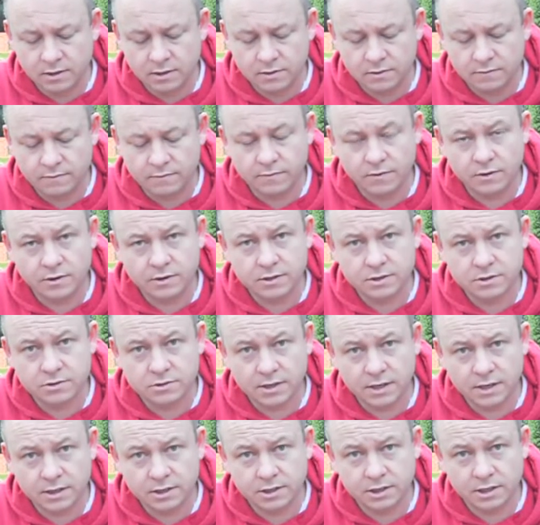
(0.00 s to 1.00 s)
fine
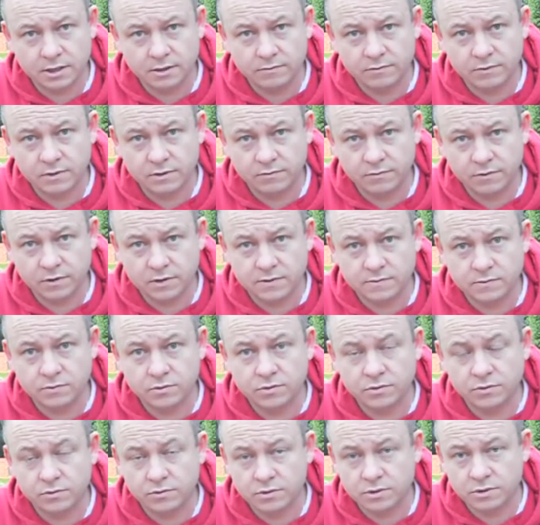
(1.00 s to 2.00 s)
structure is first of all
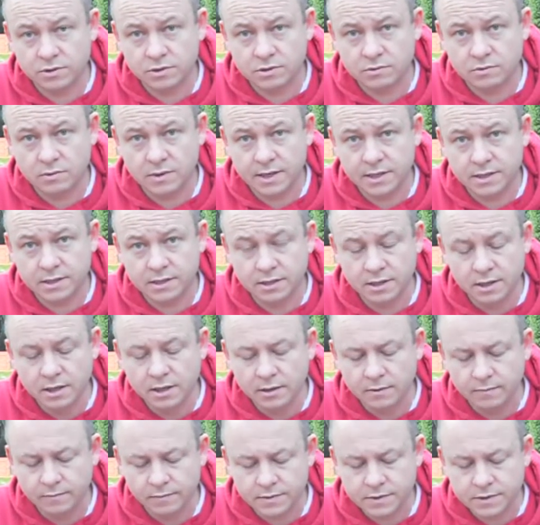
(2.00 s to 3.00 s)
to reduce weight,
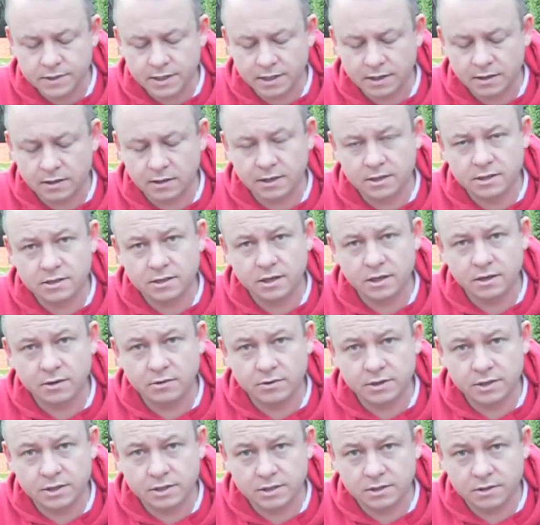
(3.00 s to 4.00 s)
secondly is to
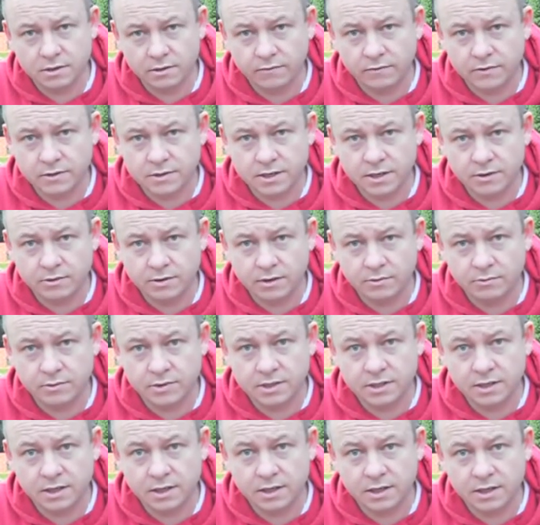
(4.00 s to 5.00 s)
increase surface area,
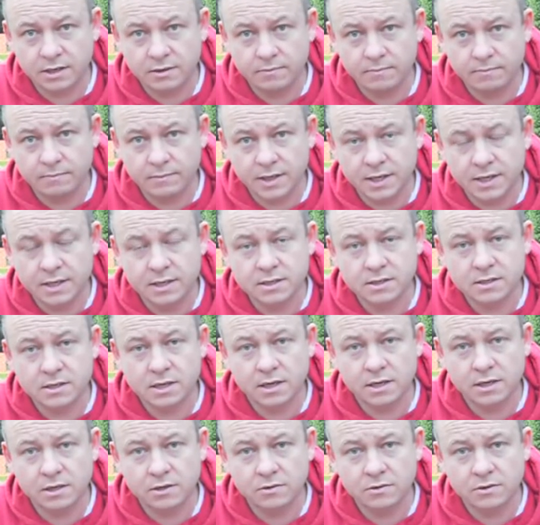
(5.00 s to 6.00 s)
which means
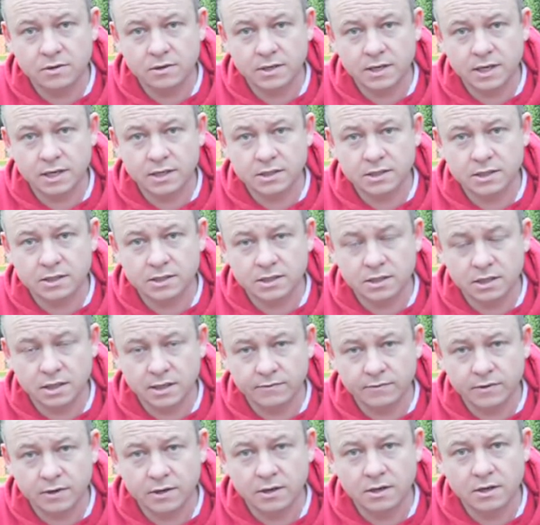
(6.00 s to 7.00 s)
that you can actually
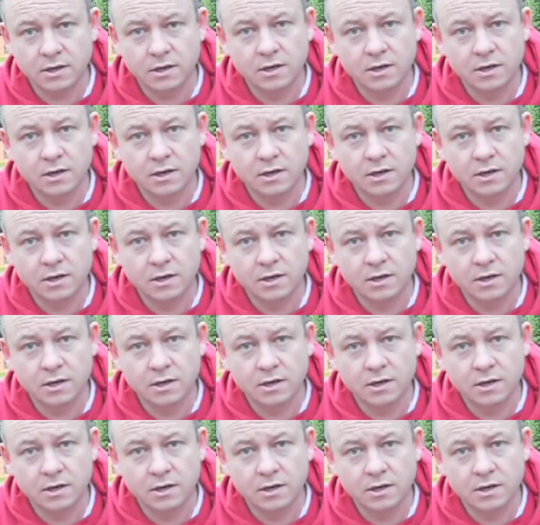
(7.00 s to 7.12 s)
deliver